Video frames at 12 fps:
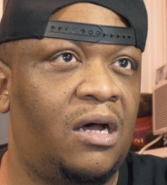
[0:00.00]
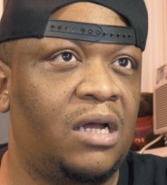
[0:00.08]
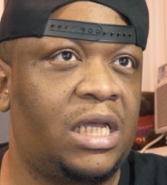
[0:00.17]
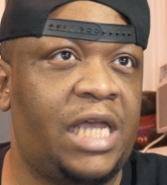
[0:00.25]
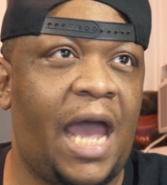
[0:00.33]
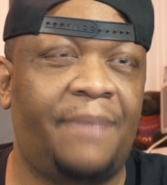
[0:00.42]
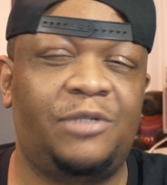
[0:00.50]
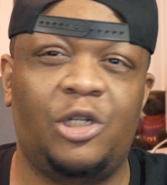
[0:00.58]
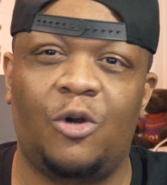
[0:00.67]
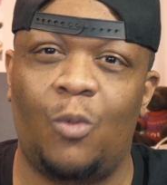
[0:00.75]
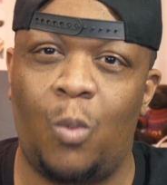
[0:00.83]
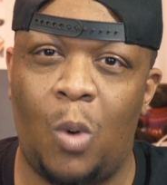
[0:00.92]

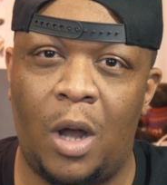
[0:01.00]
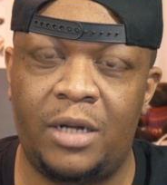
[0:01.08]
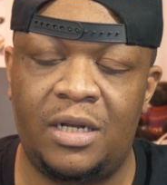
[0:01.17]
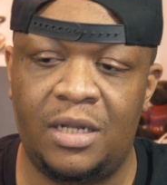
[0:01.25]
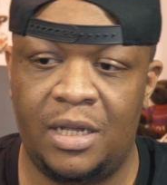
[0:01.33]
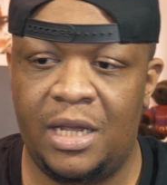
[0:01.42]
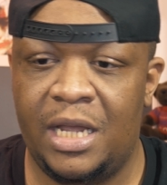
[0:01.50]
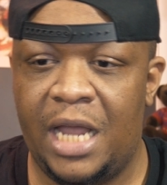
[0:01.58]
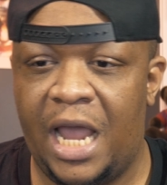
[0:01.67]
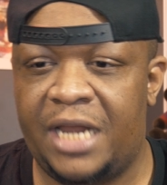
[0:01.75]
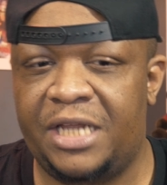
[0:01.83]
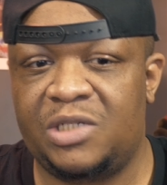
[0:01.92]
Capture One,
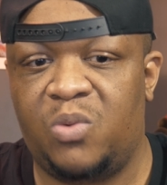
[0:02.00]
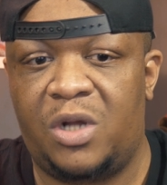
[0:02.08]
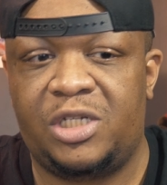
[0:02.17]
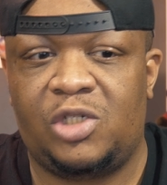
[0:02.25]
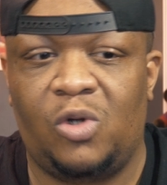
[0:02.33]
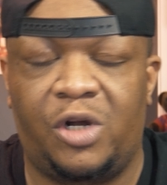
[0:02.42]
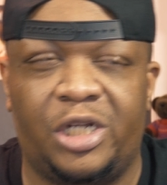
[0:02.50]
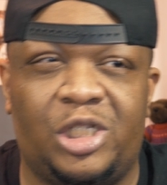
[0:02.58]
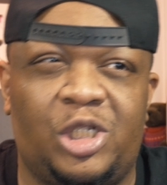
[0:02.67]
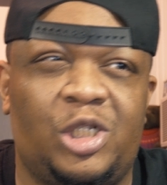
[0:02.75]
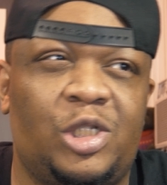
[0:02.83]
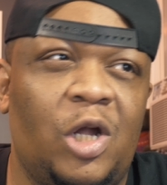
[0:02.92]
and this one's sort of
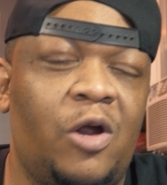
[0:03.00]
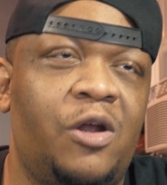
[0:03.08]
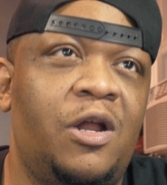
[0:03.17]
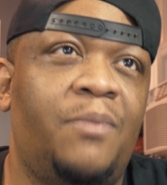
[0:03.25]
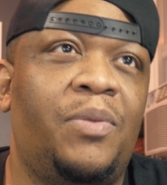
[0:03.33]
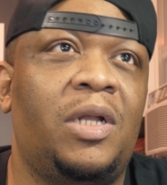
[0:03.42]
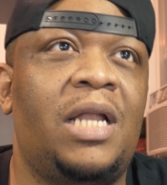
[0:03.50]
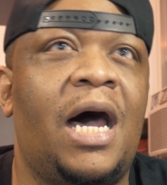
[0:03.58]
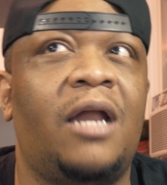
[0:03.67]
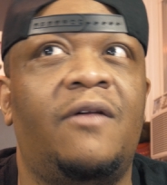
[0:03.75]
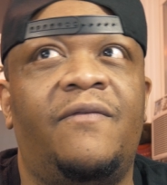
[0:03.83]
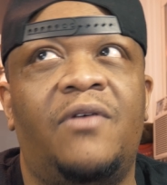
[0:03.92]
stirring up a
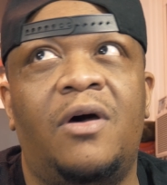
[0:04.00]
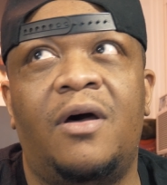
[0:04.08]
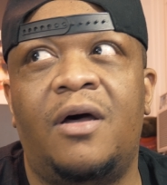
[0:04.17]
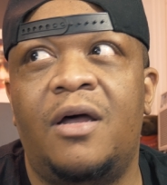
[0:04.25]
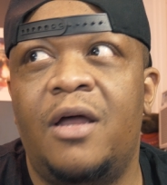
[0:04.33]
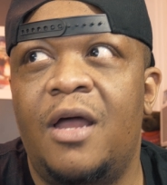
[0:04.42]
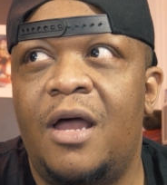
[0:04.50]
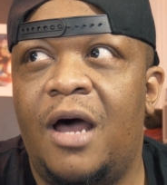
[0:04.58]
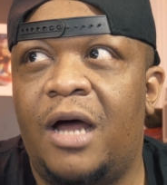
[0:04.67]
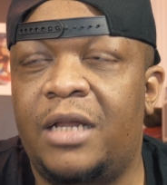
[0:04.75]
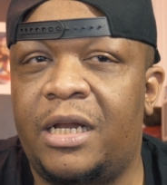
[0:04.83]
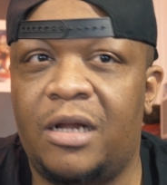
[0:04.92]
lot
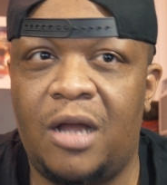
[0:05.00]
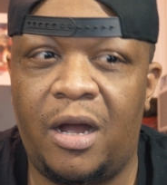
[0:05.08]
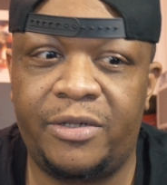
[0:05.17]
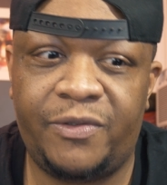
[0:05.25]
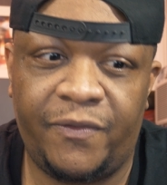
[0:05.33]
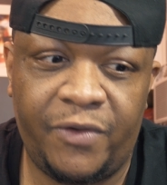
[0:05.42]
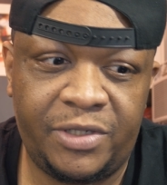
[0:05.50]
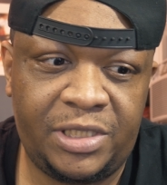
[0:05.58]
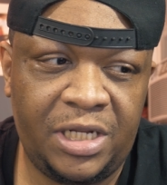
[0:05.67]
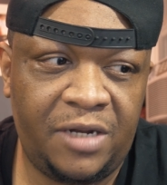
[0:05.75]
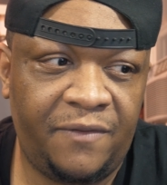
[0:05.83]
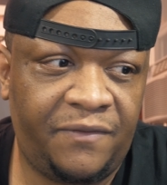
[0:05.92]
of
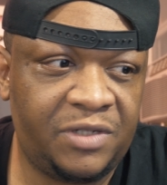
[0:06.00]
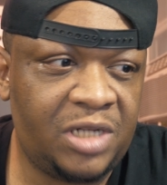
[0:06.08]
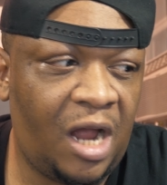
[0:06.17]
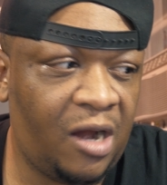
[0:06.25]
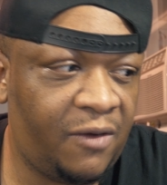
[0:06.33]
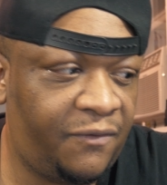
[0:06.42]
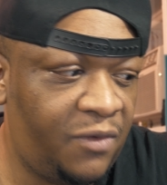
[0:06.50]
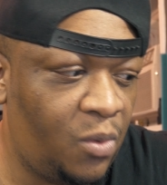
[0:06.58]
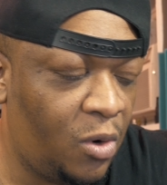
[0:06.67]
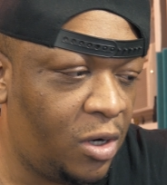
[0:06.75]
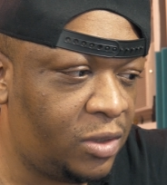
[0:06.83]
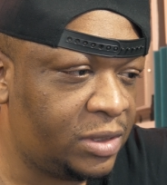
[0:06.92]
controversy in the photography
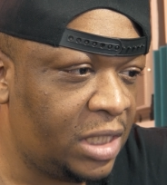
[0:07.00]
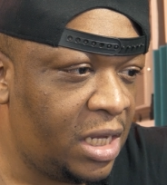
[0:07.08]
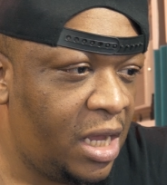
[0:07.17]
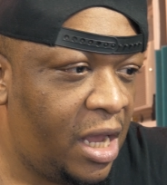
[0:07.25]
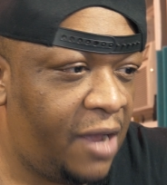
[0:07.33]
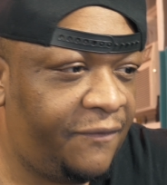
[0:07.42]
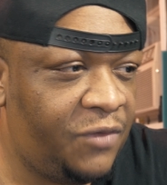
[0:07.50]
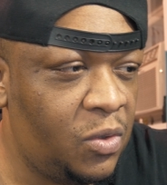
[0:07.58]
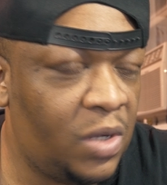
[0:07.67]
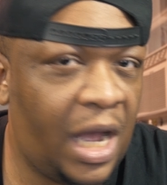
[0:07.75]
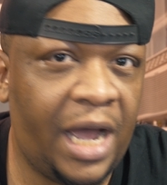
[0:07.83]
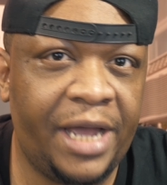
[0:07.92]
world. If you
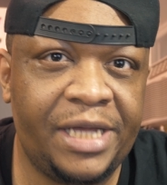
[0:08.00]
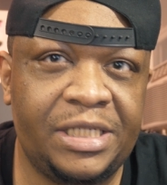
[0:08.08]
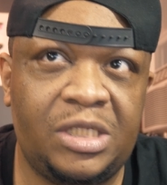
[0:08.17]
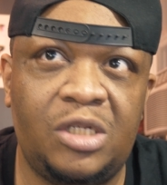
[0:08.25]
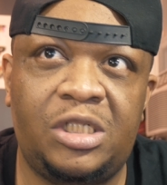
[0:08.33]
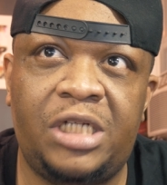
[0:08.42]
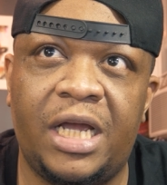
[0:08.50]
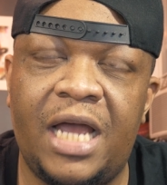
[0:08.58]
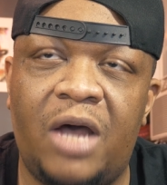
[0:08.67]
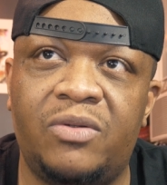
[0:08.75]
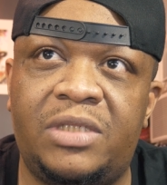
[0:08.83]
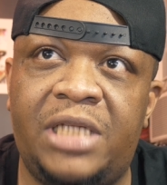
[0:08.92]
guys check
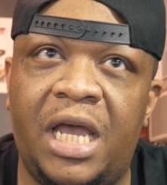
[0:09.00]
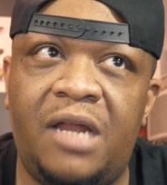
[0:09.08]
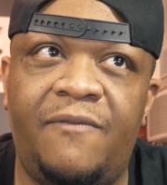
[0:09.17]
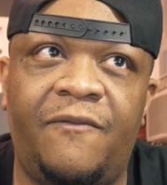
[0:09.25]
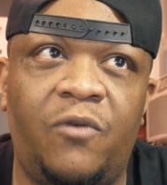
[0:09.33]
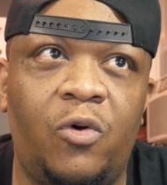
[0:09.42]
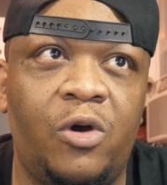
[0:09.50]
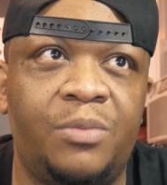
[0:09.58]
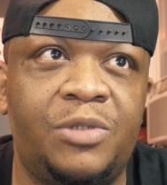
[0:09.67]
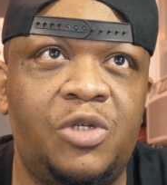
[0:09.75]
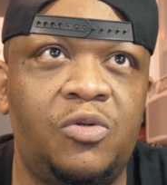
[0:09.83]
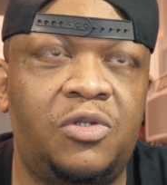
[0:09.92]
out Ted
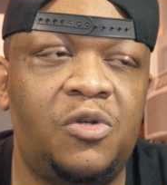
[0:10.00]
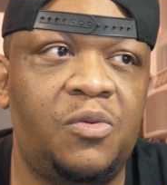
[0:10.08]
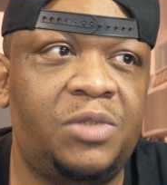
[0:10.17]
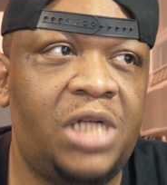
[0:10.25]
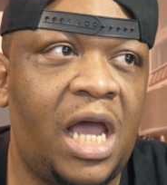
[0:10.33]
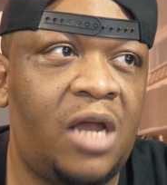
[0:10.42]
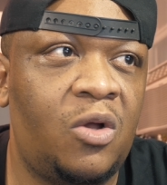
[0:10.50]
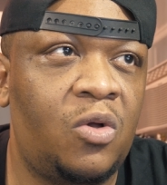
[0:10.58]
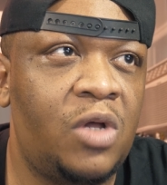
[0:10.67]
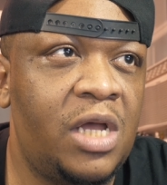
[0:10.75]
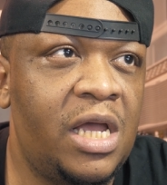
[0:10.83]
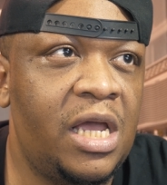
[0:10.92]
Forbes' YouTube channel,
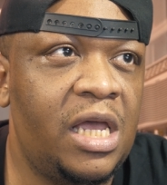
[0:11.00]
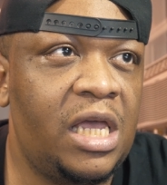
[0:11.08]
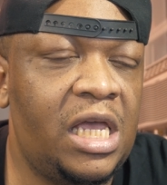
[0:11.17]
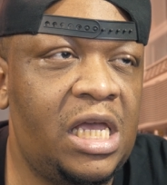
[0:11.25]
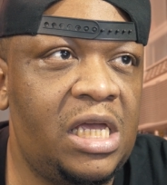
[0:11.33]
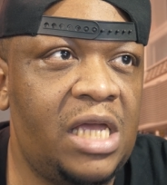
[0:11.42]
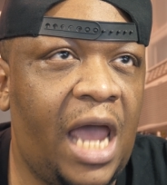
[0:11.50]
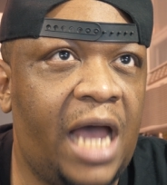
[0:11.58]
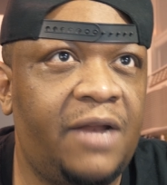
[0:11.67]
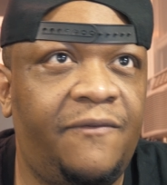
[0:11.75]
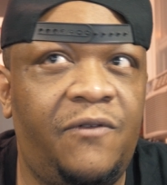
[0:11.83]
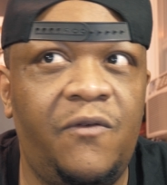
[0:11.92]
he
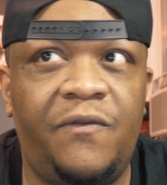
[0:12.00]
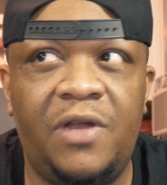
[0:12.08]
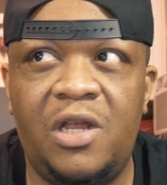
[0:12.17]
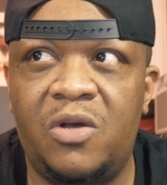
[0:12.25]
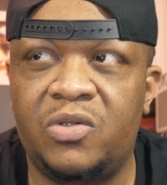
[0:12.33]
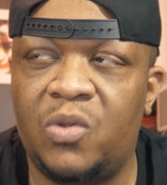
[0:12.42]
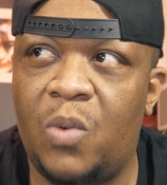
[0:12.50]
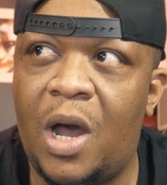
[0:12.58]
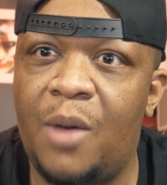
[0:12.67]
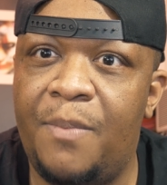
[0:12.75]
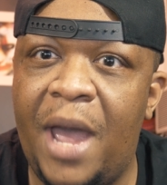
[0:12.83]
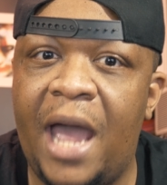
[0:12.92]
had a few videos a
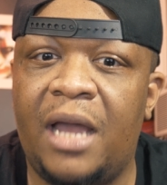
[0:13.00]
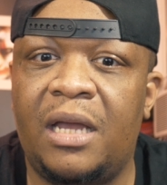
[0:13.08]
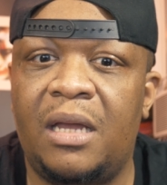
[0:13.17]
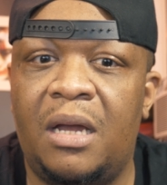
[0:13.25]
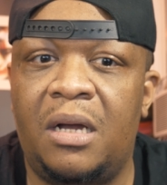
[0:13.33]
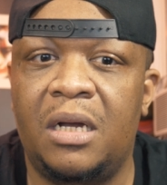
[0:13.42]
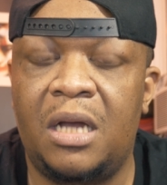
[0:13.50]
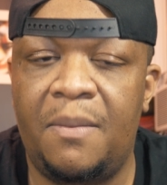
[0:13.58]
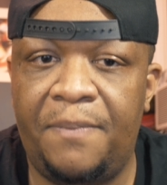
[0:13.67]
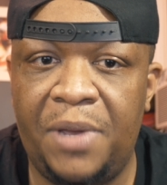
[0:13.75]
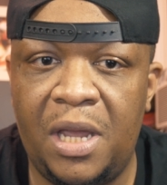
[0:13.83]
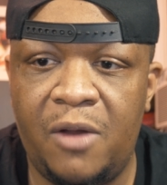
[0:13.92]
while back
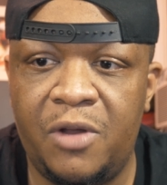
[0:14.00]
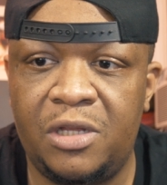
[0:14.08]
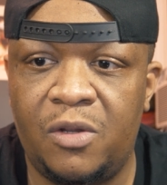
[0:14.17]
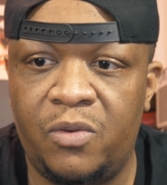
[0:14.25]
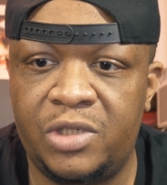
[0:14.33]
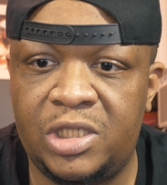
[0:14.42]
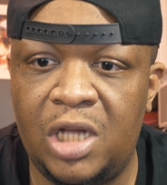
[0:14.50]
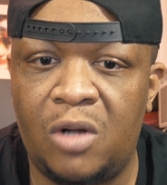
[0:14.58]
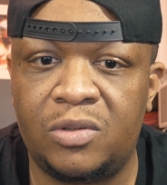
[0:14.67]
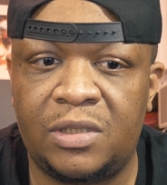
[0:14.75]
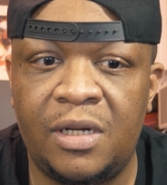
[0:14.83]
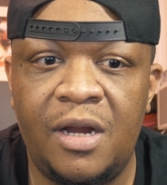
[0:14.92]
comparing the
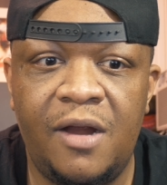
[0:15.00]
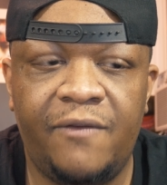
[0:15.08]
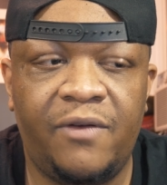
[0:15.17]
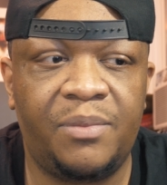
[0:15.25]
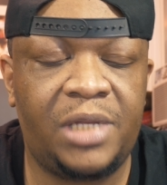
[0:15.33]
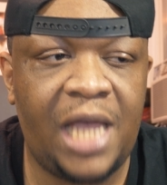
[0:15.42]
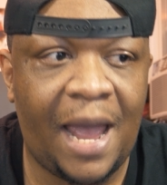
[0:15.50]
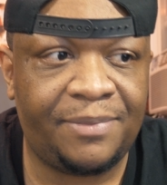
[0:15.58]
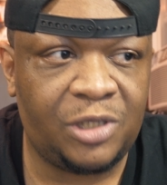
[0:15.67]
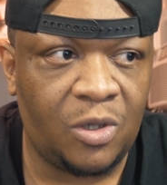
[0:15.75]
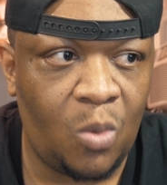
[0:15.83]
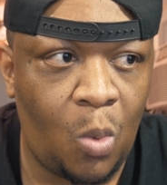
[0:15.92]
results from
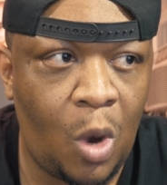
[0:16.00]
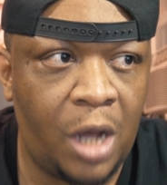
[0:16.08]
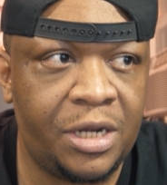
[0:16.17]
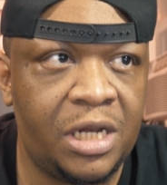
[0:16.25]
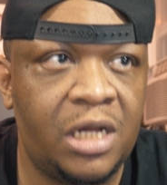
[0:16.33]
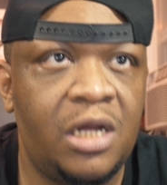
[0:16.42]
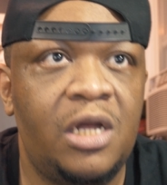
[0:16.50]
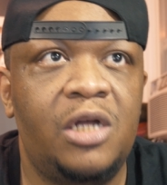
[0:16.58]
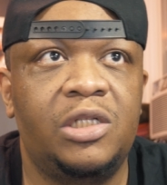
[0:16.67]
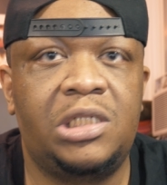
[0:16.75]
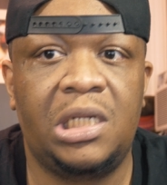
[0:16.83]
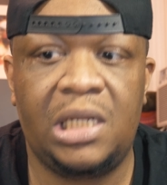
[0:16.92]
Capture One
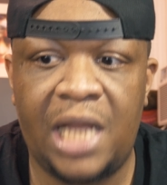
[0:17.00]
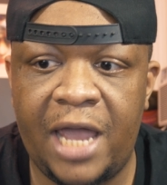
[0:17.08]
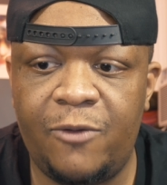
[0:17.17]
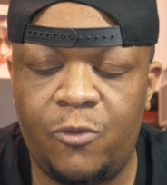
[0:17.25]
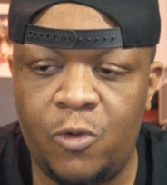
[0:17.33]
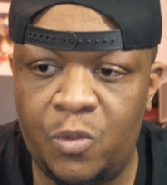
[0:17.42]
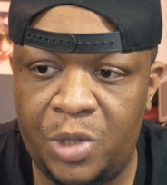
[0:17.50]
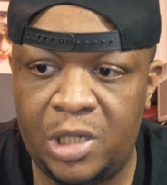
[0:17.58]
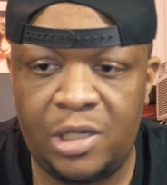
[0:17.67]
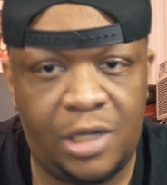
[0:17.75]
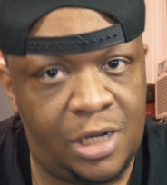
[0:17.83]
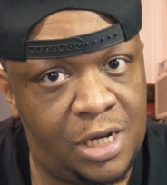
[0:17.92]
to Lightroom,
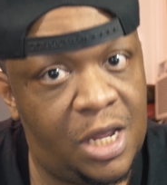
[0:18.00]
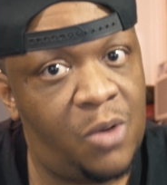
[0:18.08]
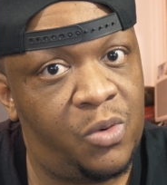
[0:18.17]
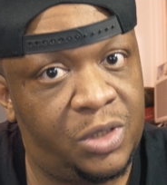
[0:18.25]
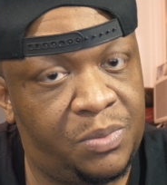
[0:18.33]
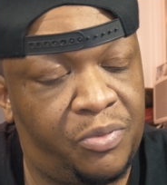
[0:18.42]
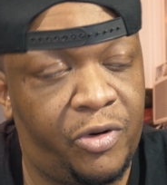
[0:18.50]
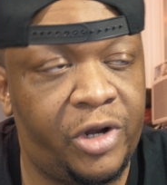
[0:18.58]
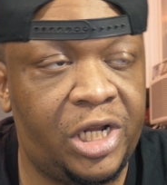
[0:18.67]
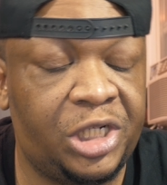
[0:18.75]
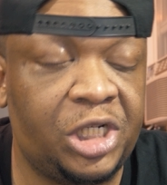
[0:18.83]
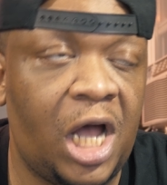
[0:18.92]
and it was
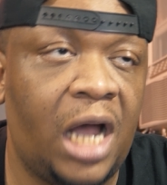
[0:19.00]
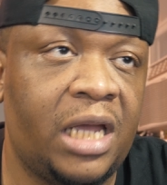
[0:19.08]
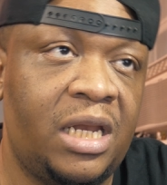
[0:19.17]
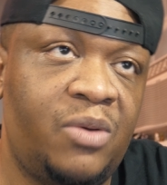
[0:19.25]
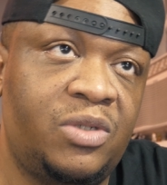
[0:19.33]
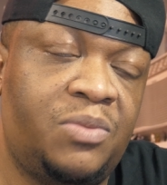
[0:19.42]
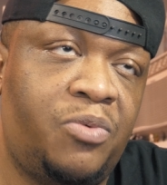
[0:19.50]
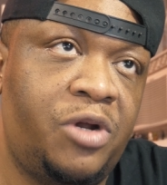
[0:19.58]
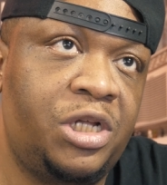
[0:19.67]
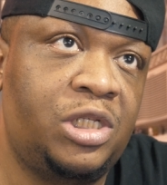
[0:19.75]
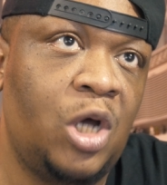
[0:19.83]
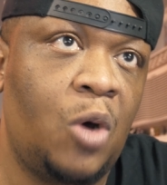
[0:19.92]
pretty shocking. It was
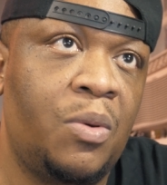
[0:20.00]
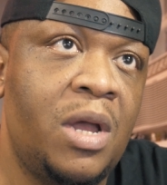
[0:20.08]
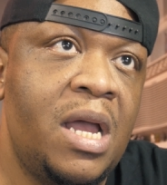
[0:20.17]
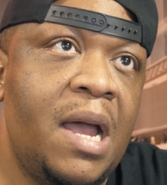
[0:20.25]
pretty dope.